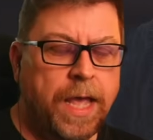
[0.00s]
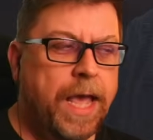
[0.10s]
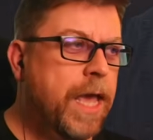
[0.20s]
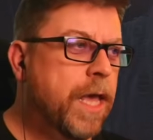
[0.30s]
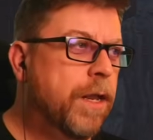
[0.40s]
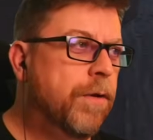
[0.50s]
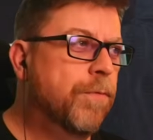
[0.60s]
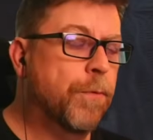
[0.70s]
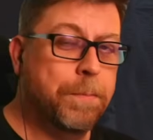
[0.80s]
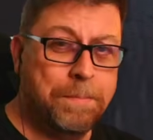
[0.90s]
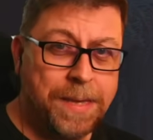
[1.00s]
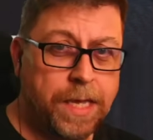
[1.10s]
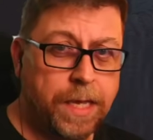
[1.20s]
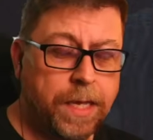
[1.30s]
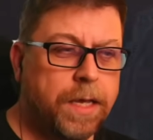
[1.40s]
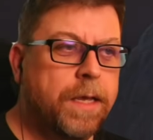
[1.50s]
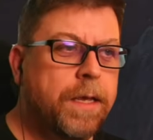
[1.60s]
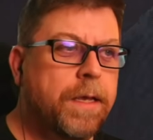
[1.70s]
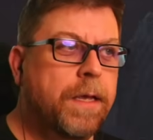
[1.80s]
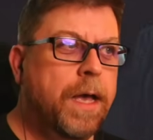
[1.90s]
And for me,
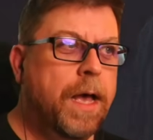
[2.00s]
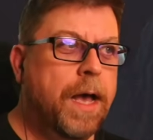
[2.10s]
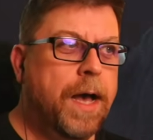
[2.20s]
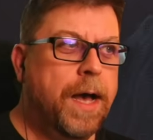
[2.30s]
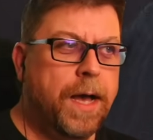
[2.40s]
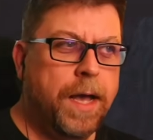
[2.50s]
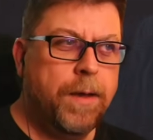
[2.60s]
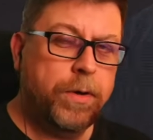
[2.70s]
I